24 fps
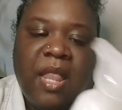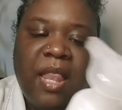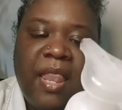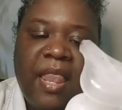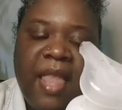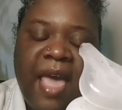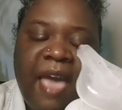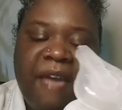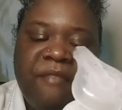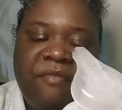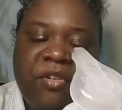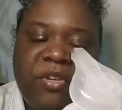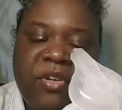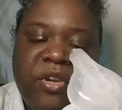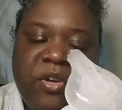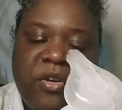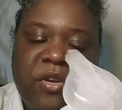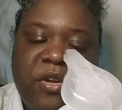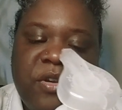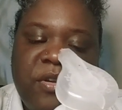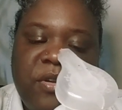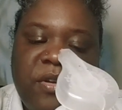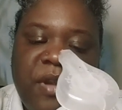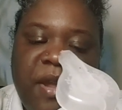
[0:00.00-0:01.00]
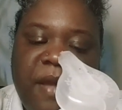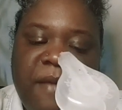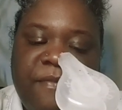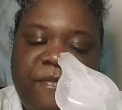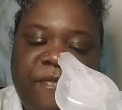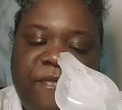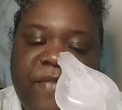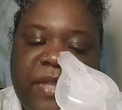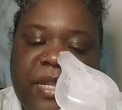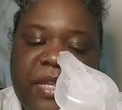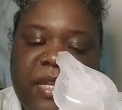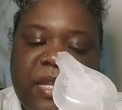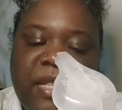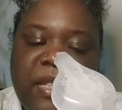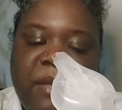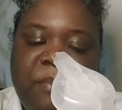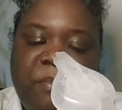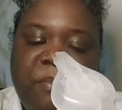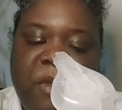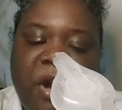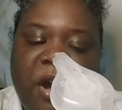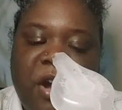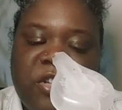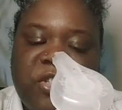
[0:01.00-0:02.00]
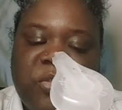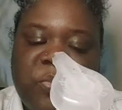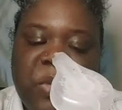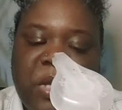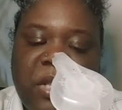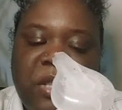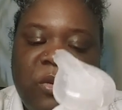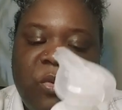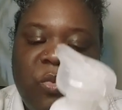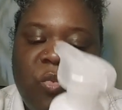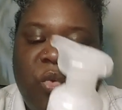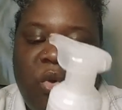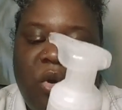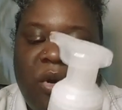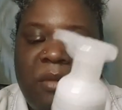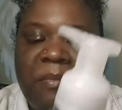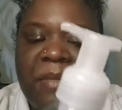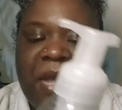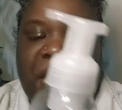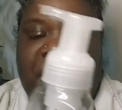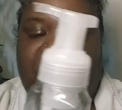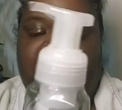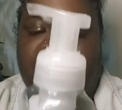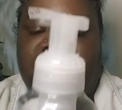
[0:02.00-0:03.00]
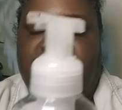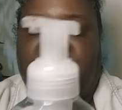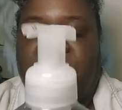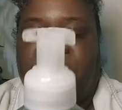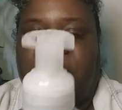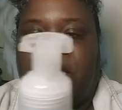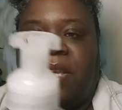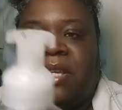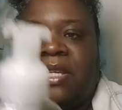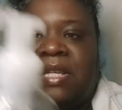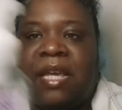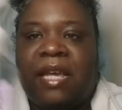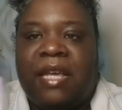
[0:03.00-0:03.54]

lavender, vanilla marshmallow, and warm amber. And